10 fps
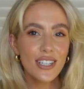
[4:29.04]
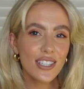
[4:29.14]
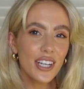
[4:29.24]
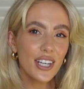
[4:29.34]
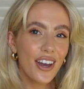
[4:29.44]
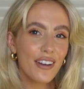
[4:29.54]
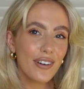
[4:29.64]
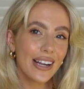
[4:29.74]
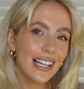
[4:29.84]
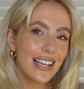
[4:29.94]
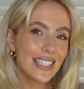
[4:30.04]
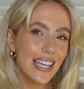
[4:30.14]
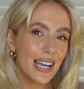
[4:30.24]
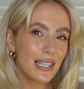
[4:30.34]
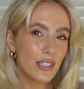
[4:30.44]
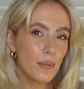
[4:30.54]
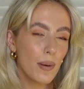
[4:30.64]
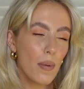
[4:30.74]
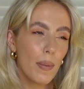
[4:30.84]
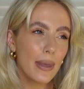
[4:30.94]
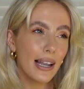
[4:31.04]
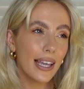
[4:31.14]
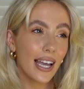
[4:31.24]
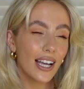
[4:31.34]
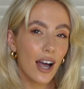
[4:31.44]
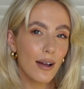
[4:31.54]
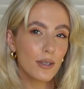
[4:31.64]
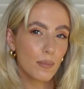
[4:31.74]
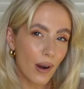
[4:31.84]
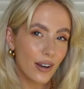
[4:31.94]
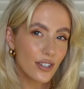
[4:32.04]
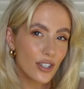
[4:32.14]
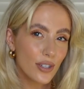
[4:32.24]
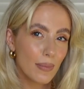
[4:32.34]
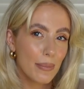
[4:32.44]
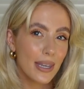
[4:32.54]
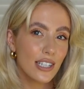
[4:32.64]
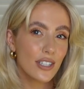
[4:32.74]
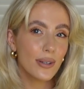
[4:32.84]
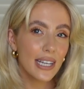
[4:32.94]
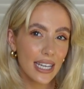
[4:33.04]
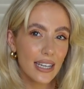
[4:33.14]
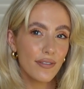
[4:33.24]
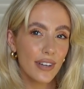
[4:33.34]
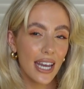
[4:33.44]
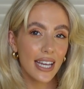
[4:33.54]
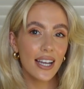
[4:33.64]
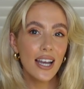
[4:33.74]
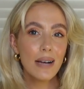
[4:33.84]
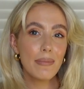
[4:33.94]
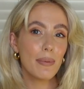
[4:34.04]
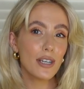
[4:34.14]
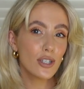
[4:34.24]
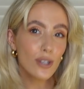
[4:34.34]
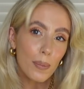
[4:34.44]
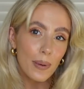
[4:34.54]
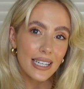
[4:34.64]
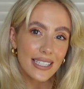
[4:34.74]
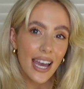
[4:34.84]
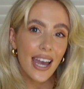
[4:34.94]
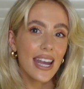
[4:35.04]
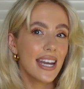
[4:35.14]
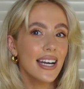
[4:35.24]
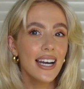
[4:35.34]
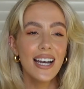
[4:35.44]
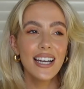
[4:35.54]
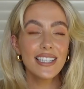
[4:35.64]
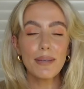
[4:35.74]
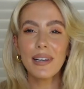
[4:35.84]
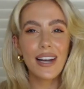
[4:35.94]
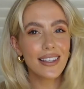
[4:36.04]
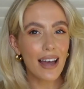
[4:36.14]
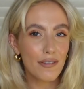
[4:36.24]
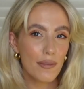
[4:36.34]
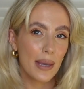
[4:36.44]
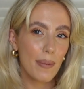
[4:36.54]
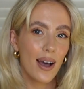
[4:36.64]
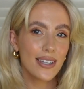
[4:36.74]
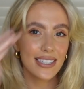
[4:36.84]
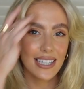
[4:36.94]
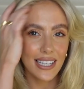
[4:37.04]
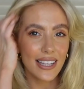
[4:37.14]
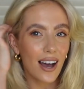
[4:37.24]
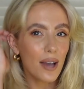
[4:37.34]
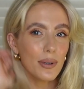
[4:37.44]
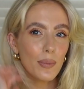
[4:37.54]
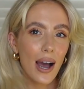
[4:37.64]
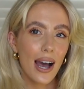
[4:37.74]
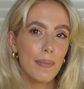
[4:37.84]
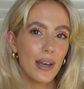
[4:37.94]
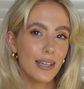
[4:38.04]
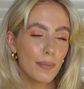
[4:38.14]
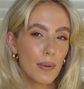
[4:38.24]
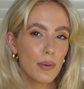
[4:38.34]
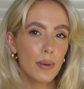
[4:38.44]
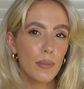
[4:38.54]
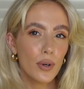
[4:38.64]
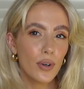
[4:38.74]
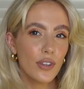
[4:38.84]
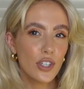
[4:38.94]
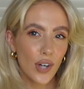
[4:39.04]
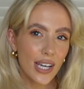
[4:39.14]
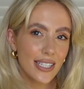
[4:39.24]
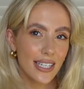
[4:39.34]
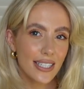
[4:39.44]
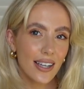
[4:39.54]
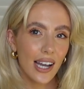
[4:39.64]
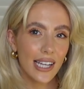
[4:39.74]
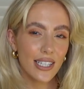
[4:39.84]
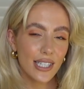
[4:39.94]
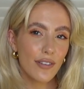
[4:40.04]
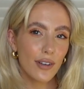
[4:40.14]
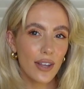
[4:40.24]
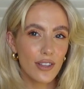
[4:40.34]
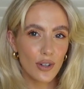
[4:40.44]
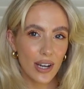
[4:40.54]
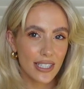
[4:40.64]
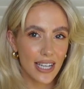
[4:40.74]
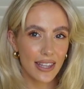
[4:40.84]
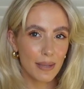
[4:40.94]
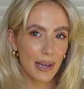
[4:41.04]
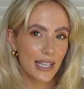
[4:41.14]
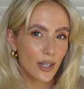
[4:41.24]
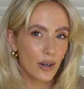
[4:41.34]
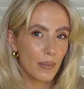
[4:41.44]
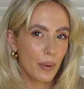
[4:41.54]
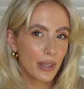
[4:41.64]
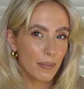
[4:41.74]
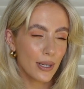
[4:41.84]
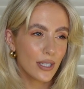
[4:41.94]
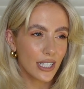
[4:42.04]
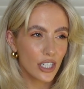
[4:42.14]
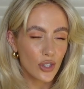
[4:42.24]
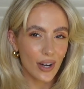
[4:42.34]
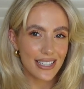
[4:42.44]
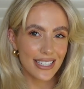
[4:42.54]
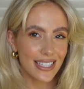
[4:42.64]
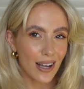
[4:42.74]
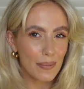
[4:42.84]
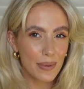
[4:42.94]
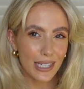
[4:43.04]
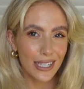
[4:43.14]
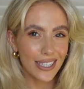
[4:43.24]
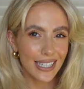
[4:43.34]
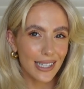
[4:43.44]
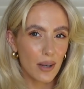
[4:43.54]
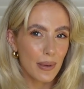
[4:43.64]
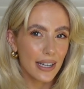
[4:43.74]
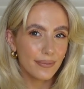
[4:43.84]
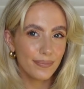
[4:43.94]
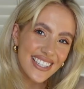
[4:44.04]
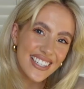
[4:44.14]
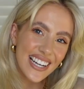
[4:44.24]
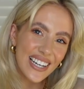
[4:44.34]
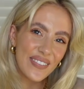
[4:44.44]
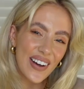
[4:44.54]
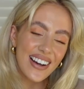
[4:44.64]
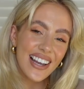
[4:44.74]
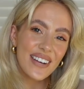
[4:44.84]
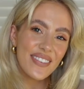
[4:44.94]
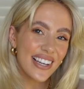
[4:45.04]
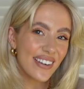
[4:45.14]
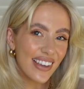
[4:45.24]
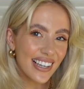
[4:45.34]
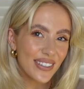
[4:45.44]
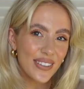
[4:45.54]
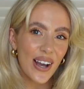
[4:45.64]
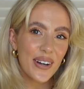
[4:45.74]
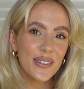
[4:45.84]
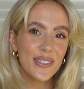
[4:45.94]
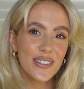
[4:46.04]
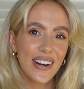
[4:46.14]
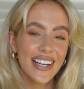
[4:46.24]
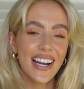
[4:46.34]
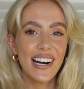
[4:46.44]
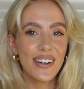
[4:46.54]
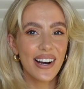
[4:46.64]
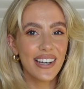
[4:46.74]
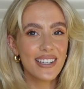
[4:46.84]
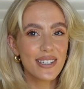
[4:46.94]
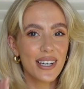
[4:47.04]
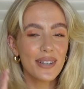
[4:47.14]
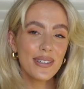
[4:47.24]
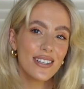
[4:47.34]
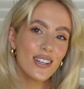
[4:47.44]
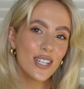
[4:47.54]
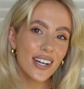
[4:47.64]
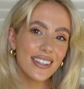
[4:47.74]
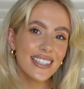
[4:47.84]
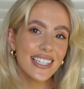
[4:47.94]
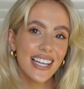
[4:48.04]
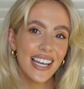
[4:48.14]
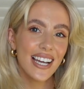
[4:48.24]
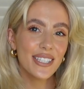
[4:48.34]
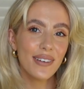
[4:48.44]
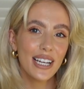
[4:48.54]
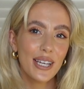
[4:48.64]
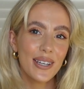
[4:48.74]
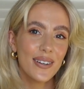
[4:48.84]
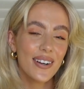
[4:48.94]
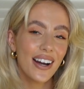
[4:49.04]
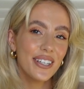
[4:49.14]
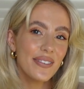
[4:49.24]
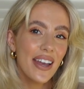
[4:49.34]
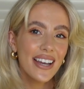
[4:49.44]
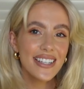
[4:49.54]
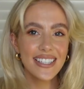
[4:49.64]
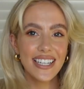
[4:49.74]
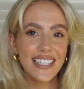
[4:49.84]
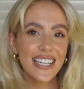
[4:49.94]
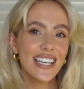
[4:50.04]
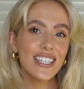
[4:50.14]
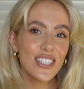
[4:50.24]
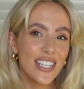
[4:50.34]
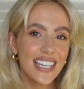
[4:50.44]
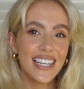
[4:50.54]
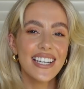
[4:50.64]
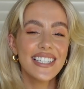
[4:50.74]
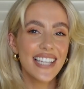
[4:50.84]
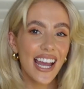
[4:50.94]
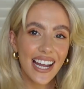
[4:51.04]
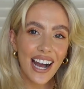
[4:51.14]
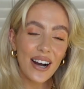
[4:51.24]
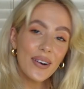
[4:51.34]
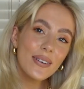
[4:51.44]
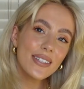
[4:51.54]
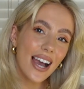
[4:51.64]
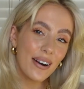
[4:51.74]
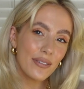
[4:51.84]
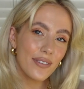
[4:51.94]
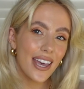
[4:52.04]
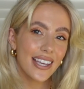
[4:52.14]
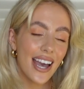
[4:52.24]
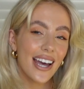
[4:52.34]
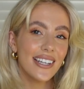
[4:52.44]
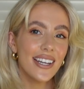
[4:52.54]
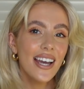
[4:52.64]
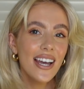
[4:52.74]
just kind of going for a classic. This would probably be like a girl's brunch, maybe into an evening, maybe a shopping day, something like that for me personally that I would wear, but it'd probably be more on the dressier side because I feel like the dress and the blazer combo with the boots kind of dresses up the look a little bit. Next up, I am loving a little co-ord right now, and I just kind of wanted to chuck this in here as a really cute kind of city chic day out outfit again